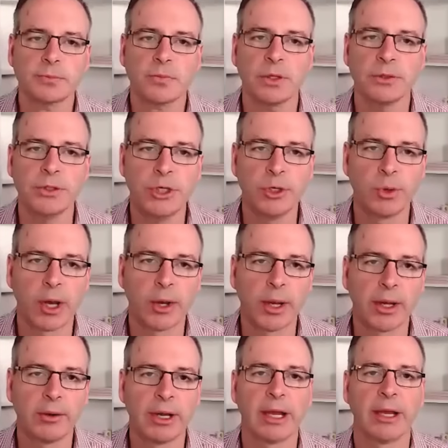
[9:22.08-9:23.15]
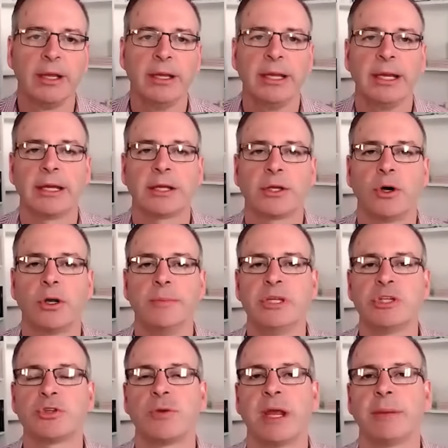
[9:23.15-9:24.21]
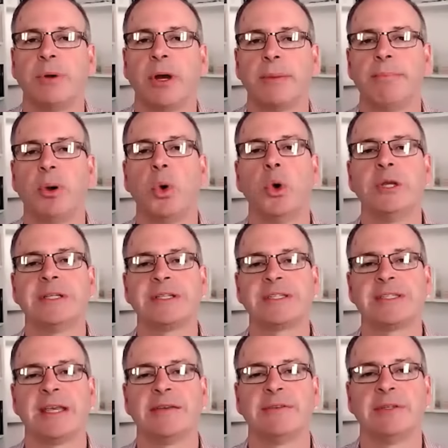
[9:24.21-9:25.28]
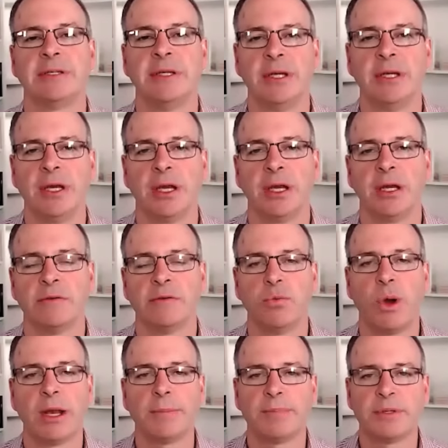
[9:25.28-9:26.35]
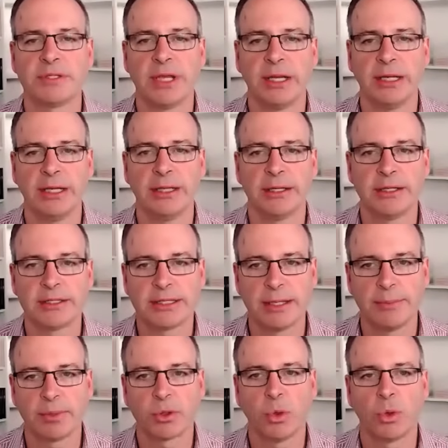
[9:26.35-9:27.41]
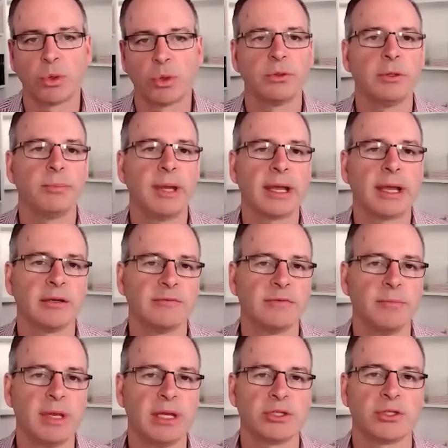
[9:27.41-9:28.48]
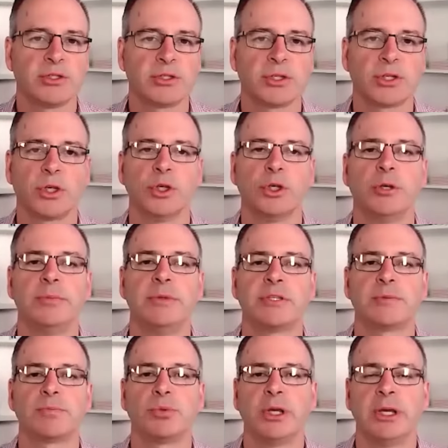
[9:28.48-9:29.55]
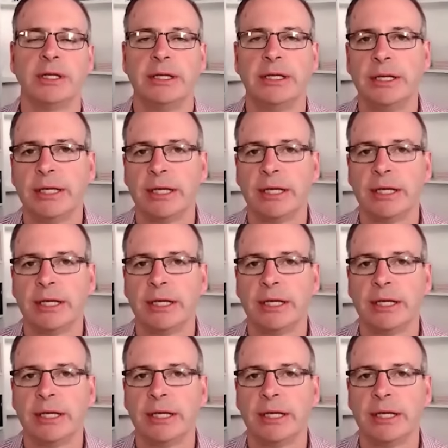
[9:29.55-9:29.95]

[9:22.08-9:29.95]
the Euro area economy shrank by 0.7% in the December quarter on the back of the measures to curb the spread